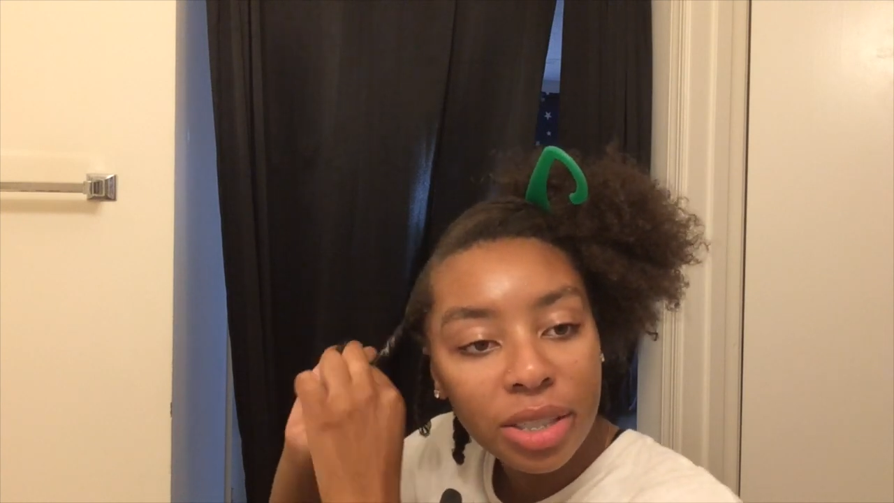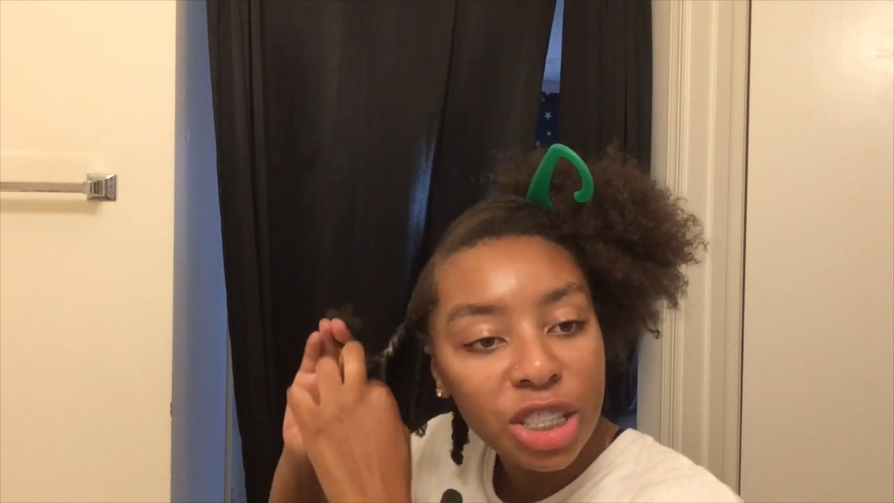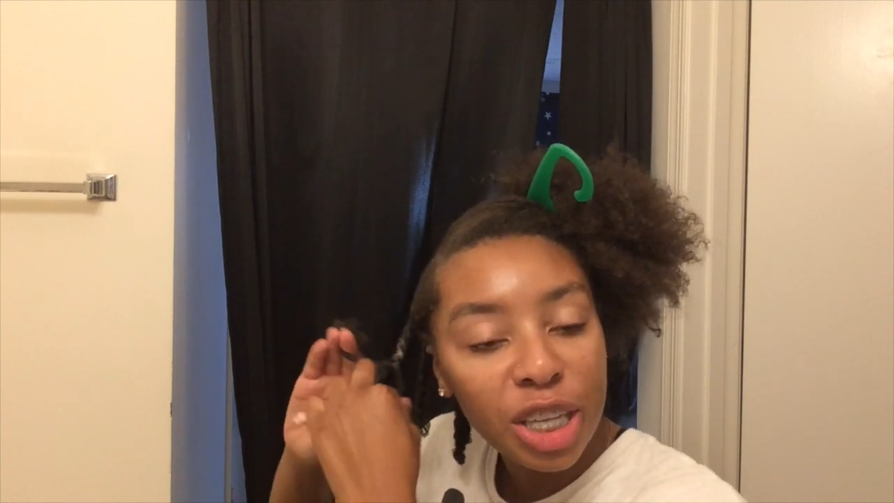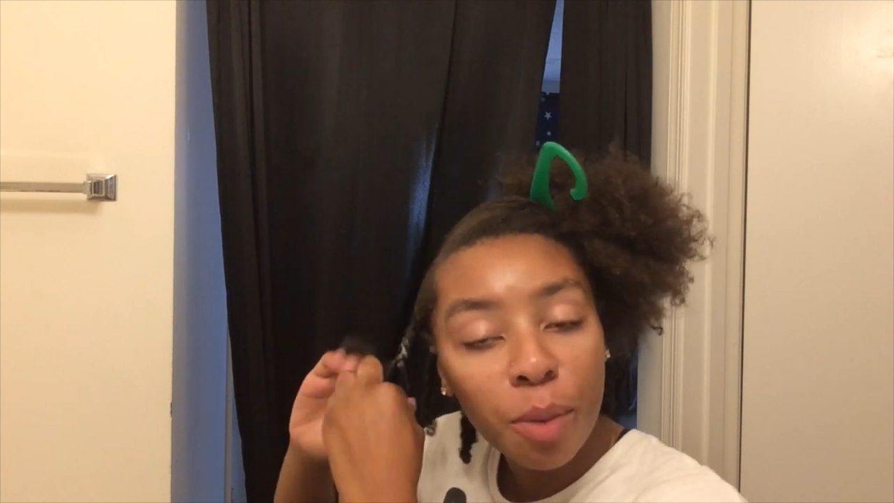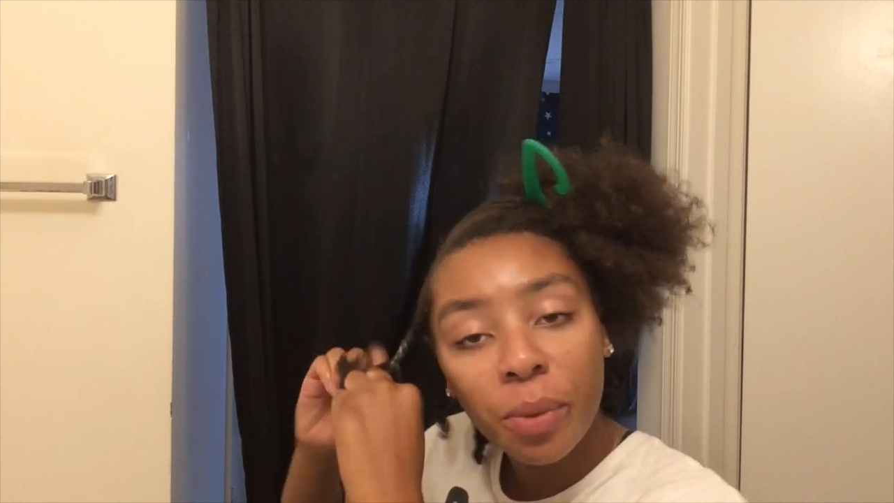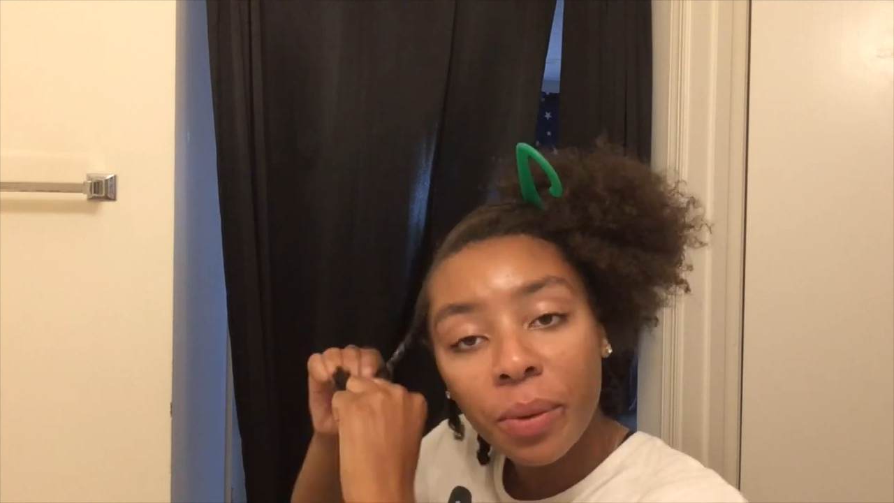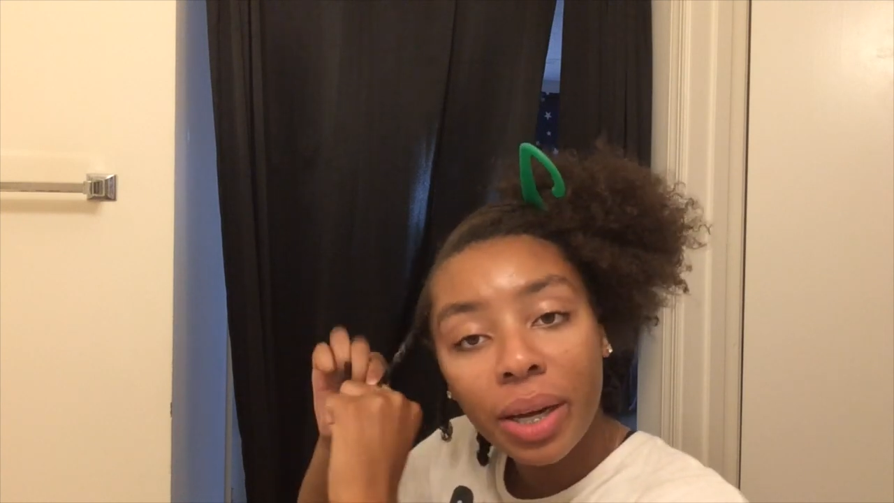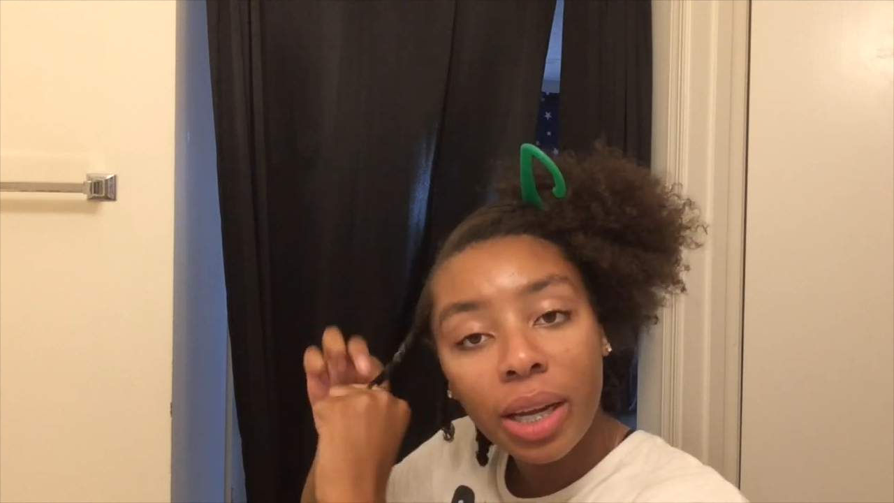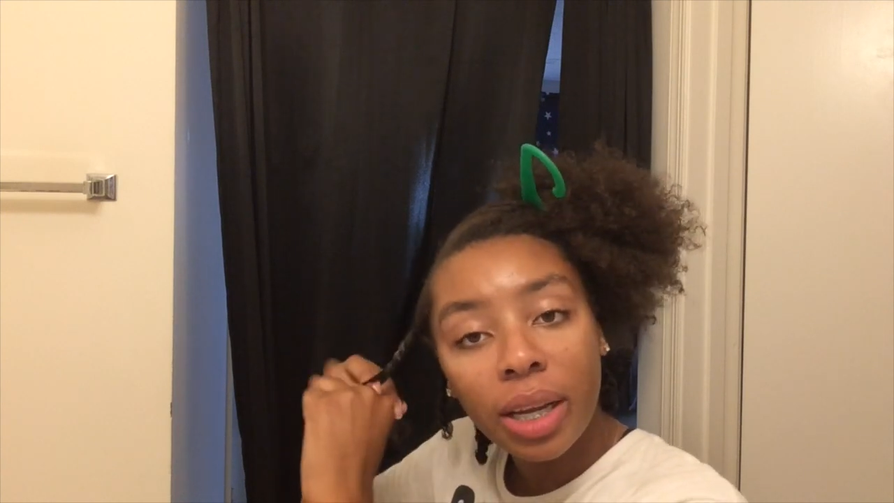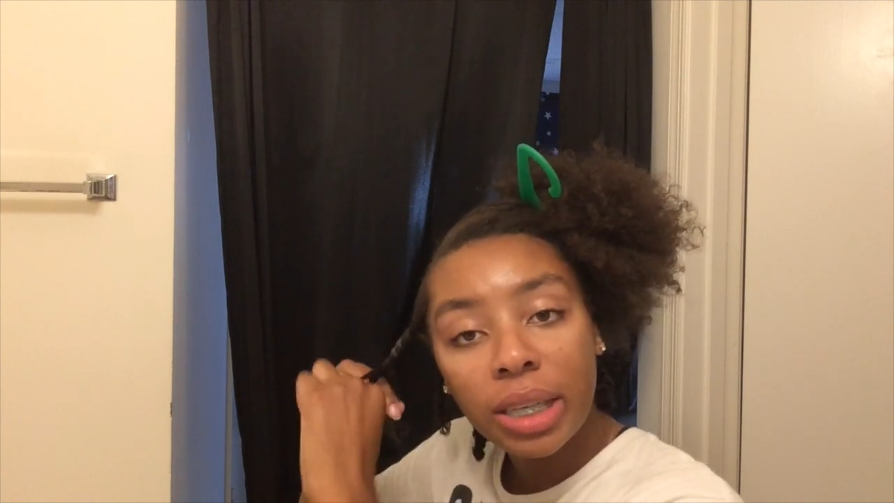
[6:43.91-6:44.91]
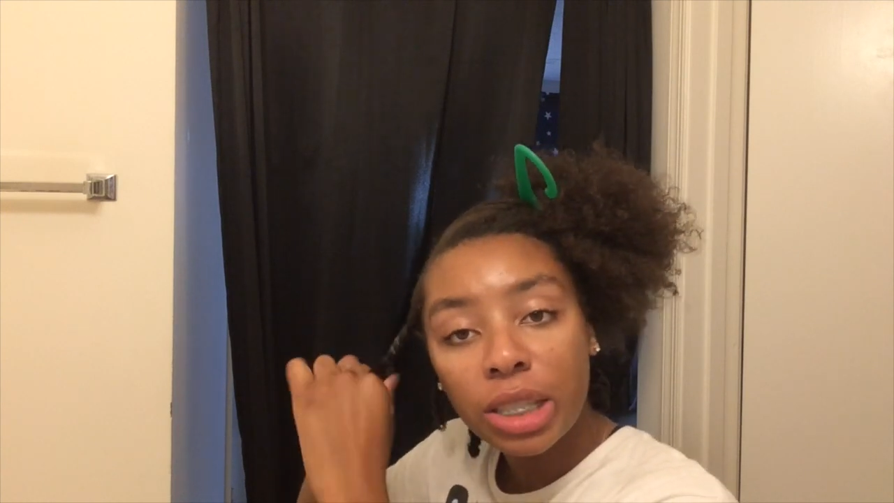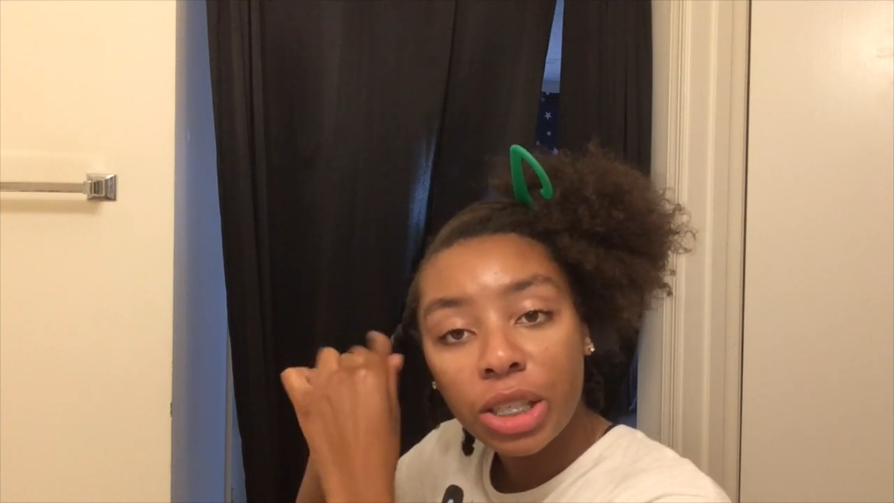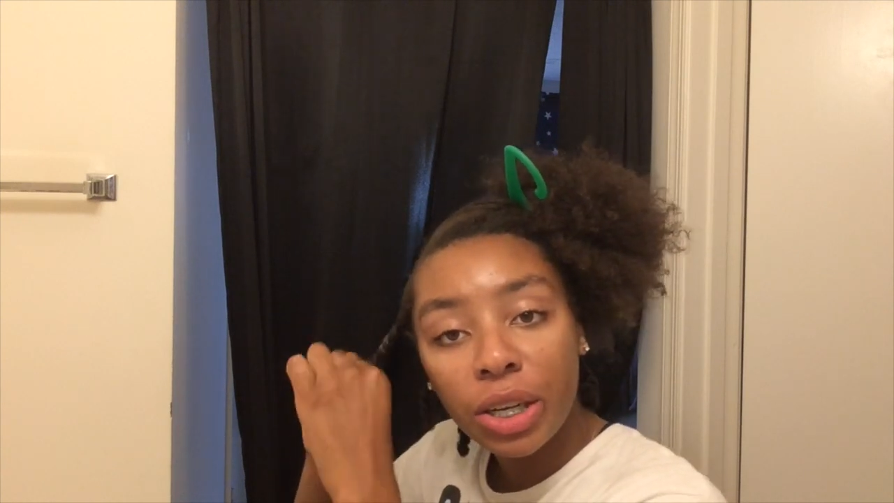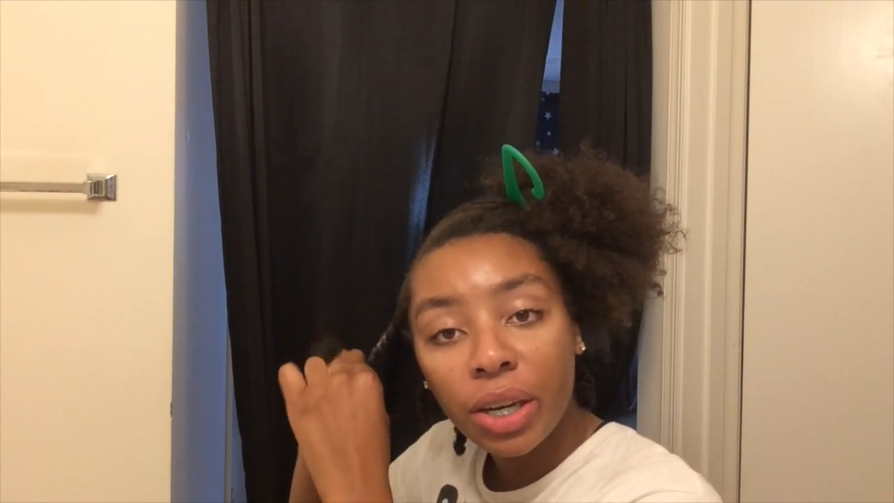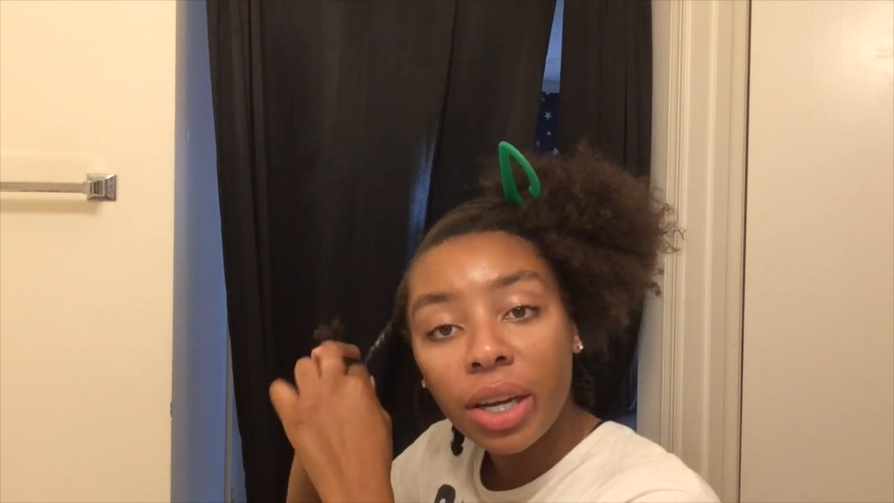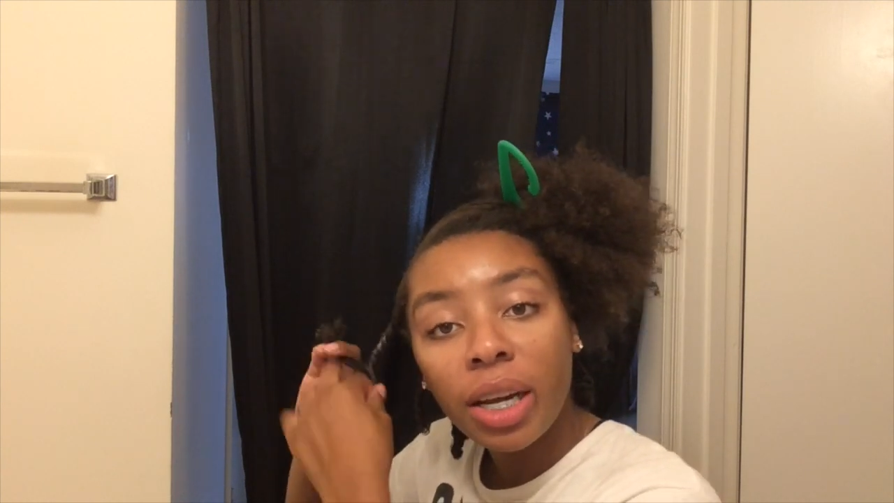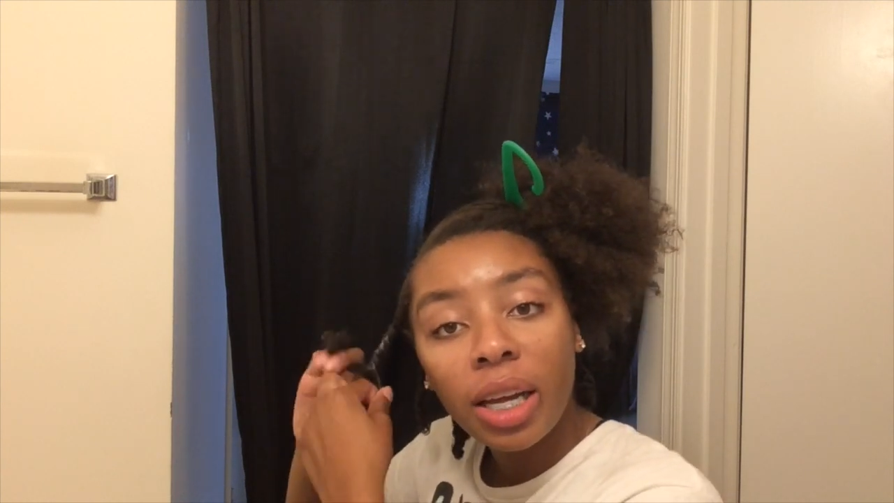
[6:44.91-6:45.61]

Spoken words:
shampoo and conditioner